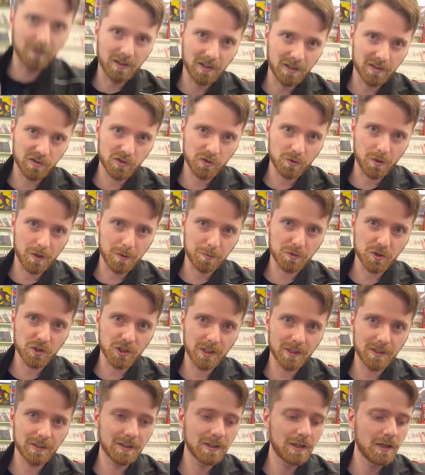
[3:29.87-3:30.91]
in the
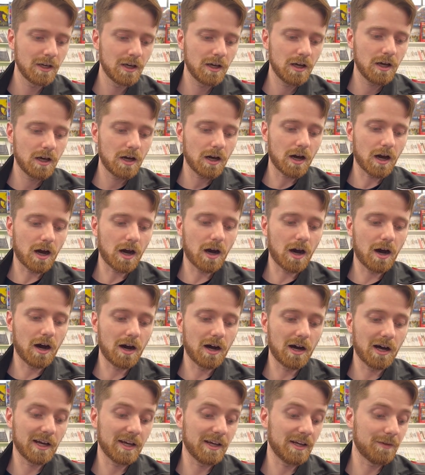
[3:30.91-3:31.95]
description,
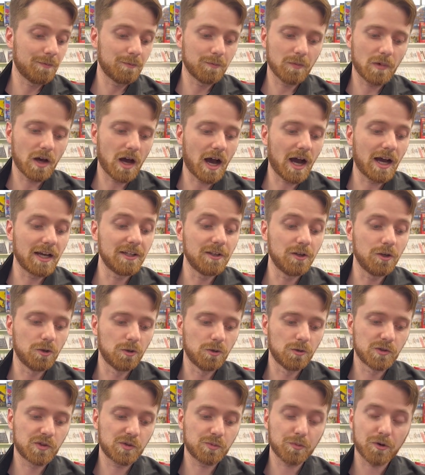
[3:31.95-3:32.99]
I
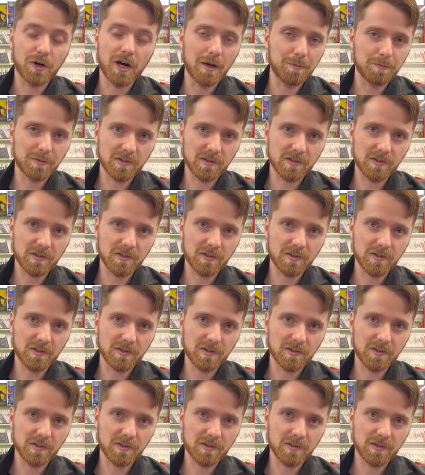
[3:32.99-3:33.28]
use Prep